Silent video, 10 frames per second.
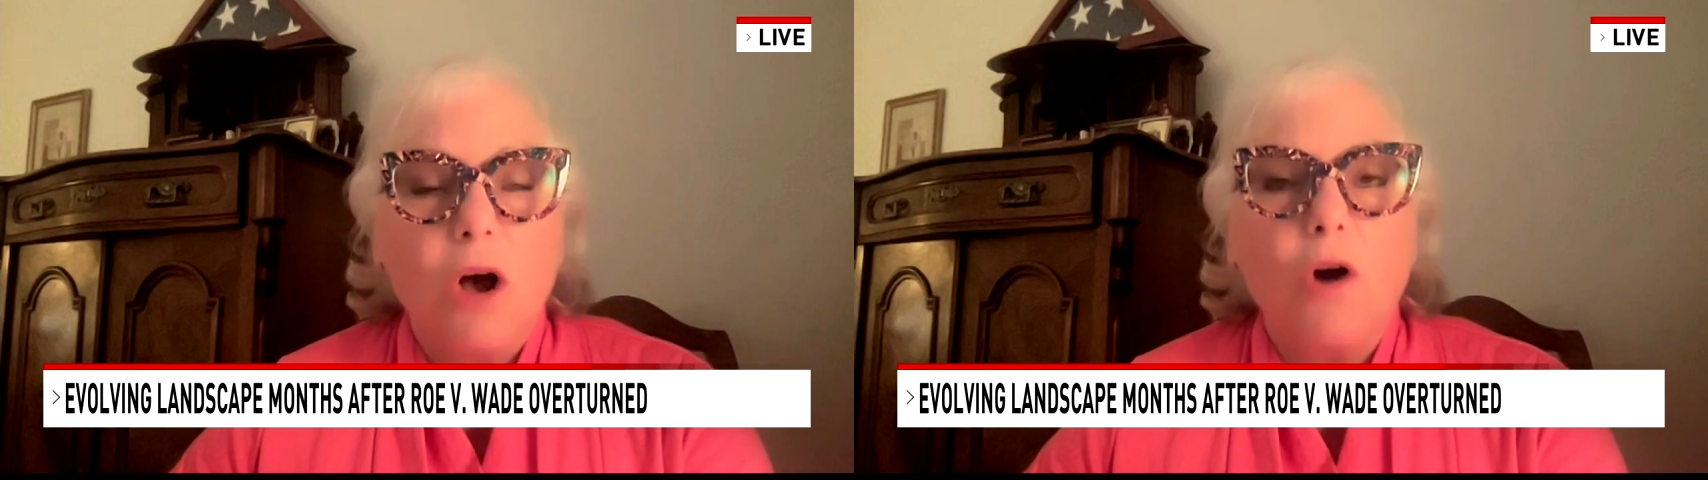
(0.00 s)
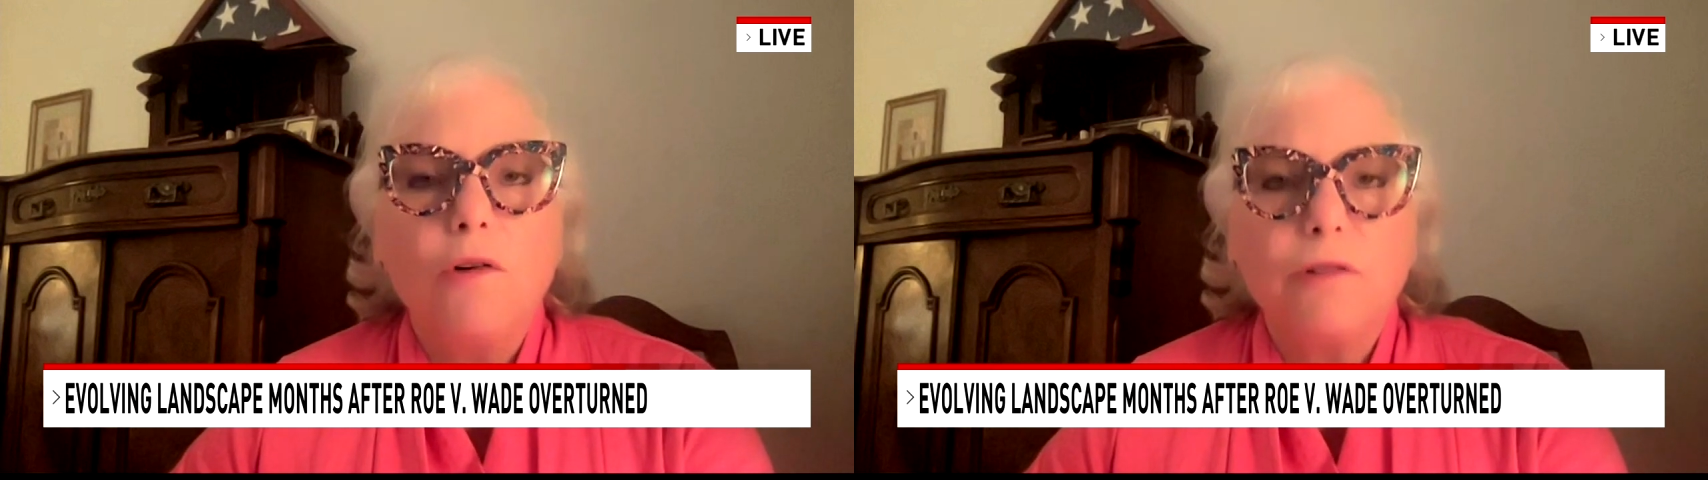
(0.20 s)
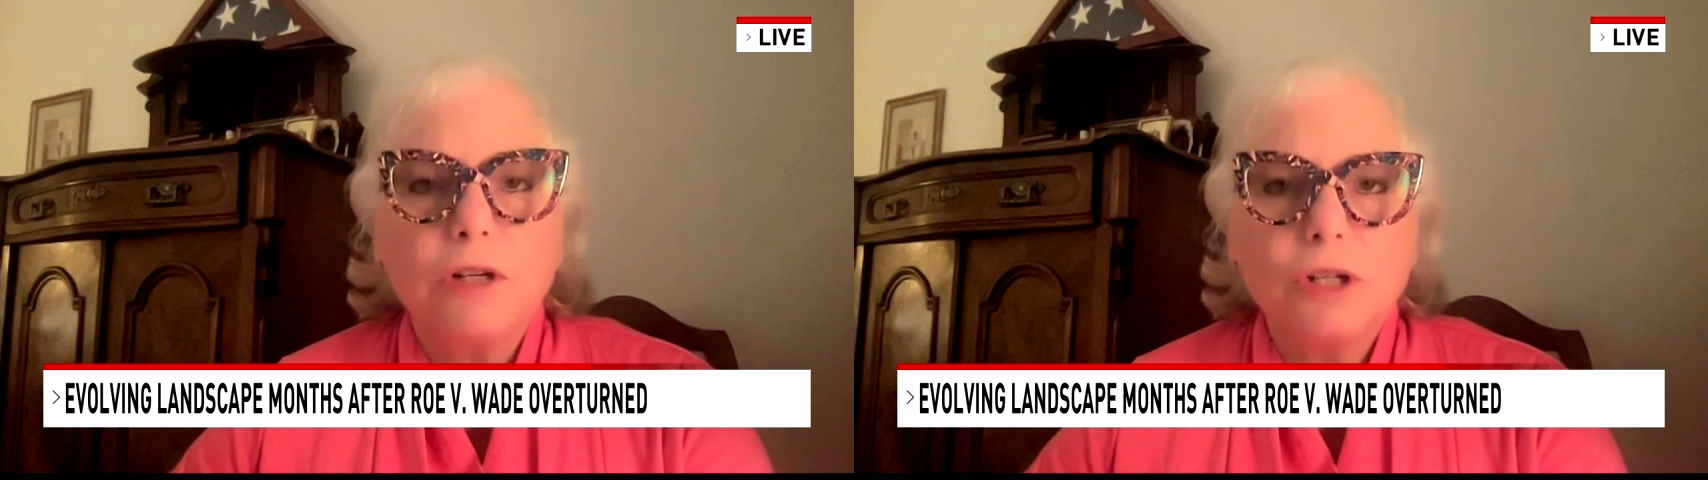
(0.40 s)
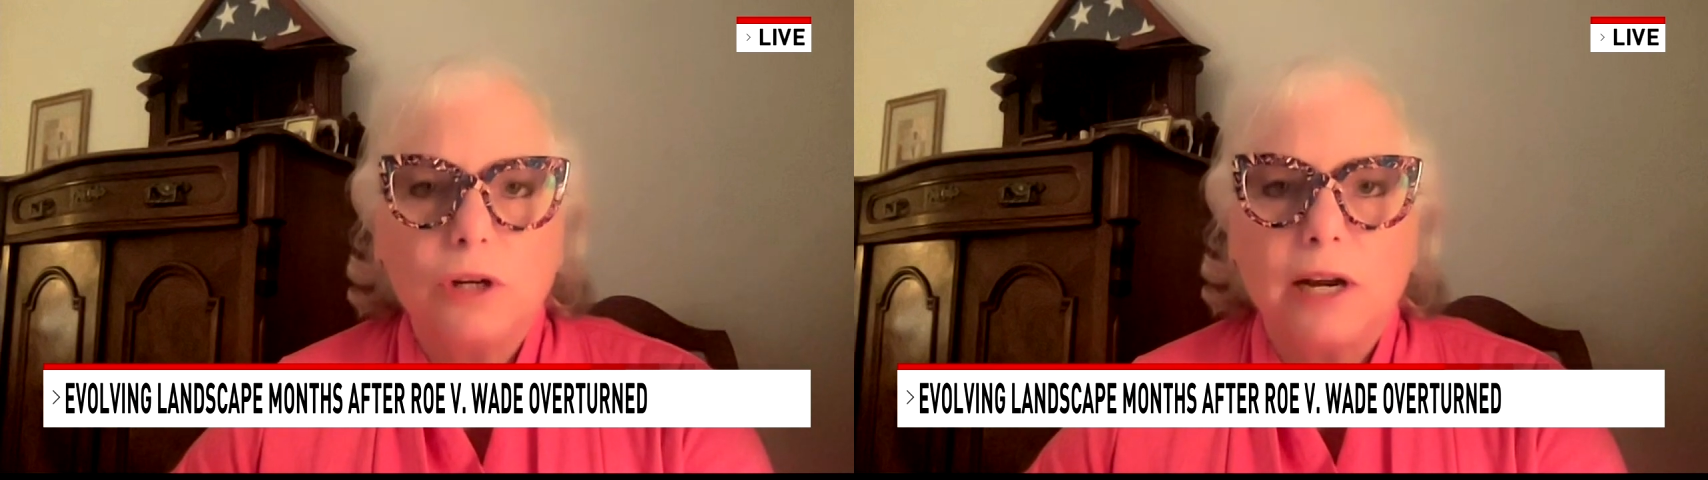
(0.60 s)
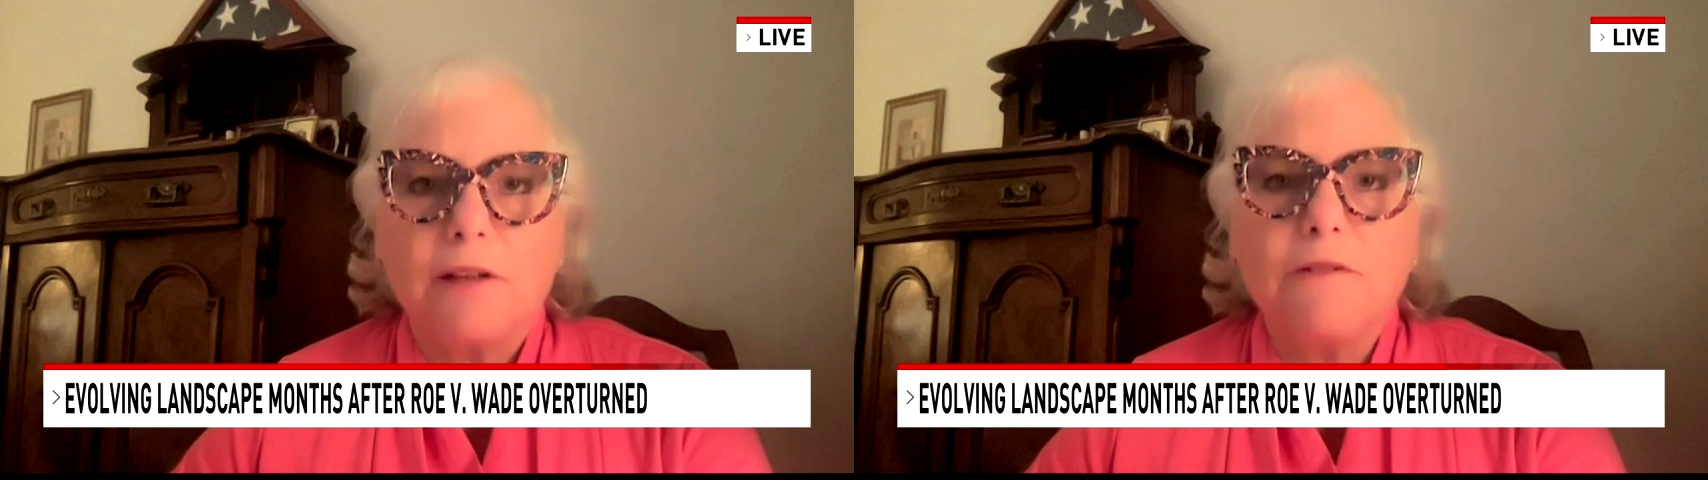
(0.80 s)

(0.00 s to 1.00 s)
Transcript: overturning